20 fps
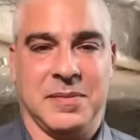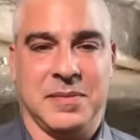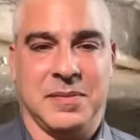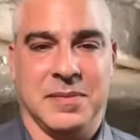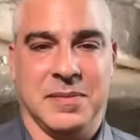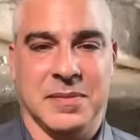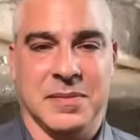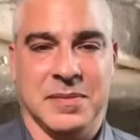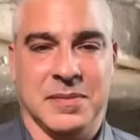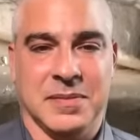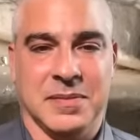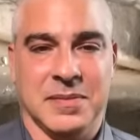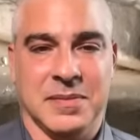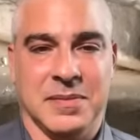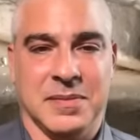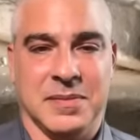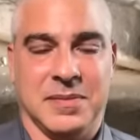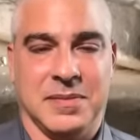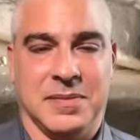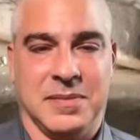
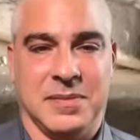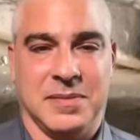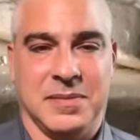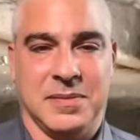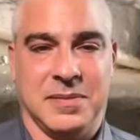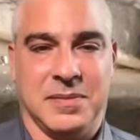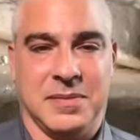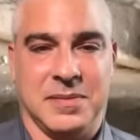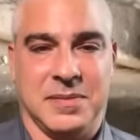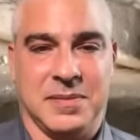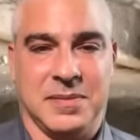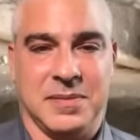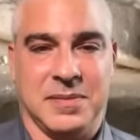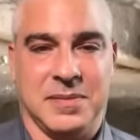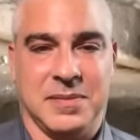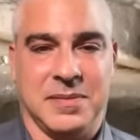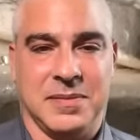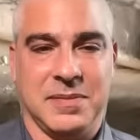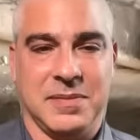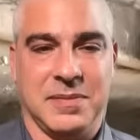
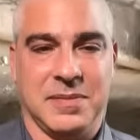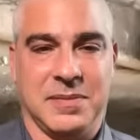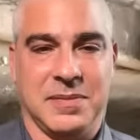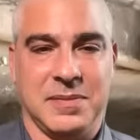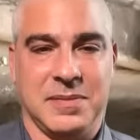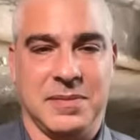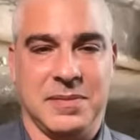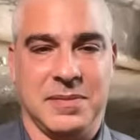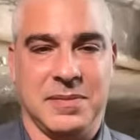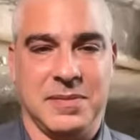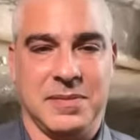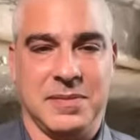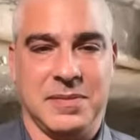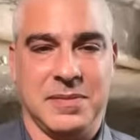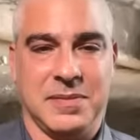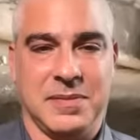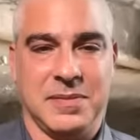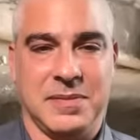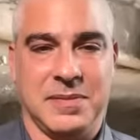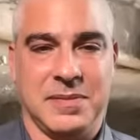
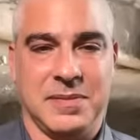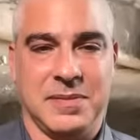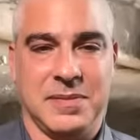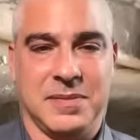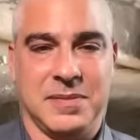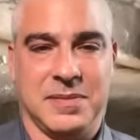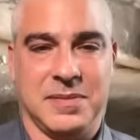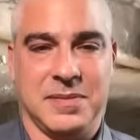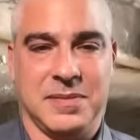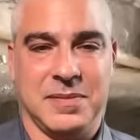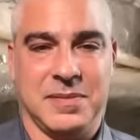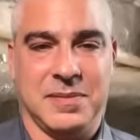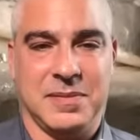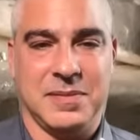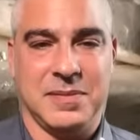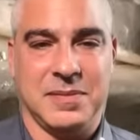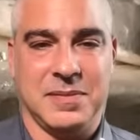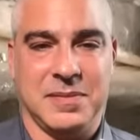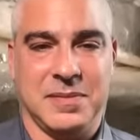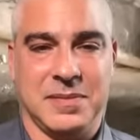
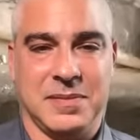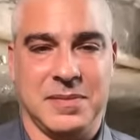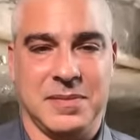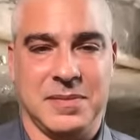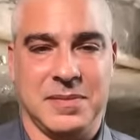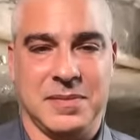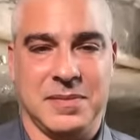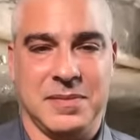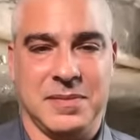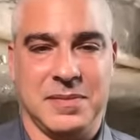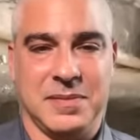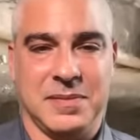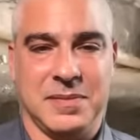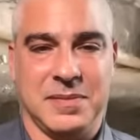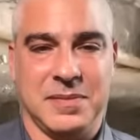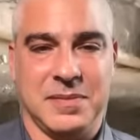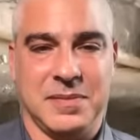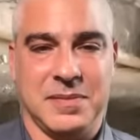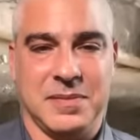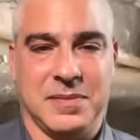
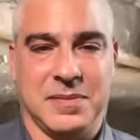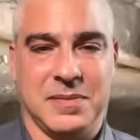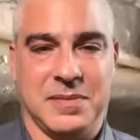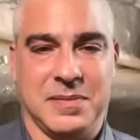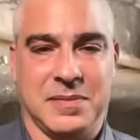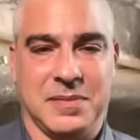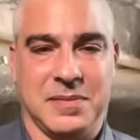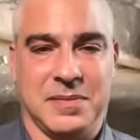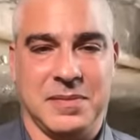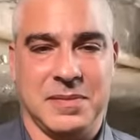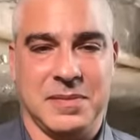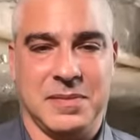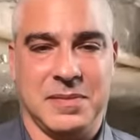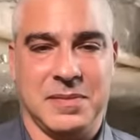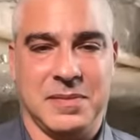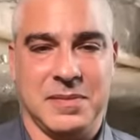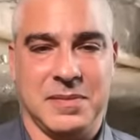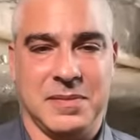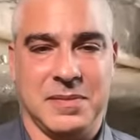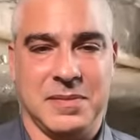
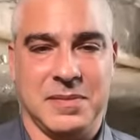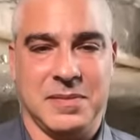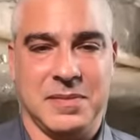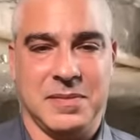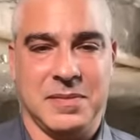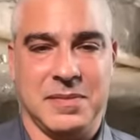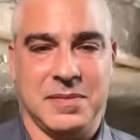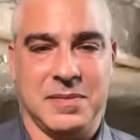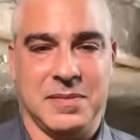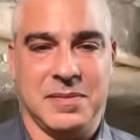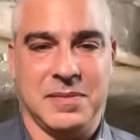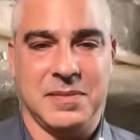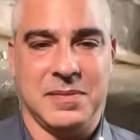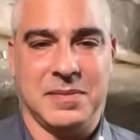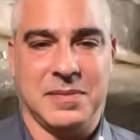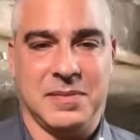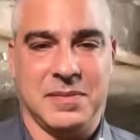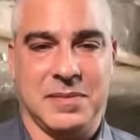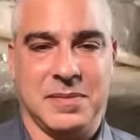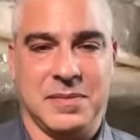
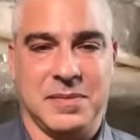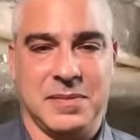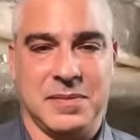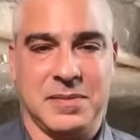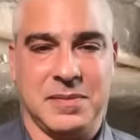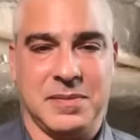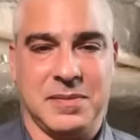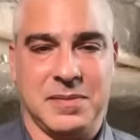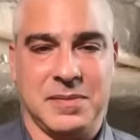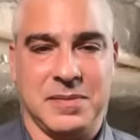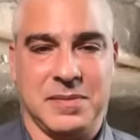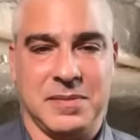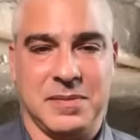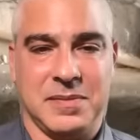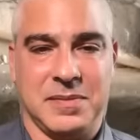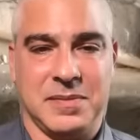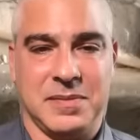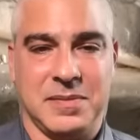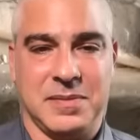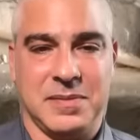(not speaking)